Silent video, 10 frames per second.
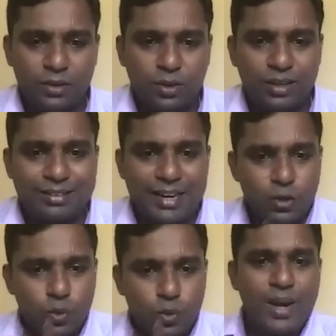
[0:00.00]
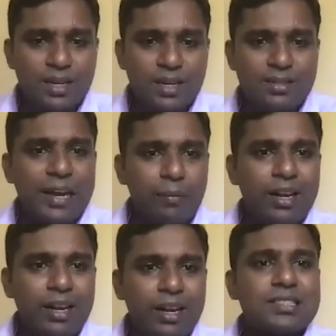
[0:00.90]
Your graduation
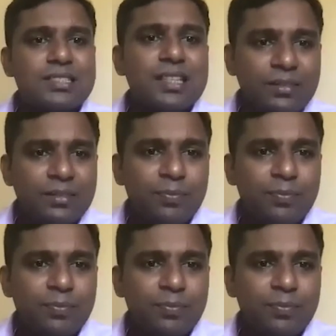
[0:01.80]
ceremony is the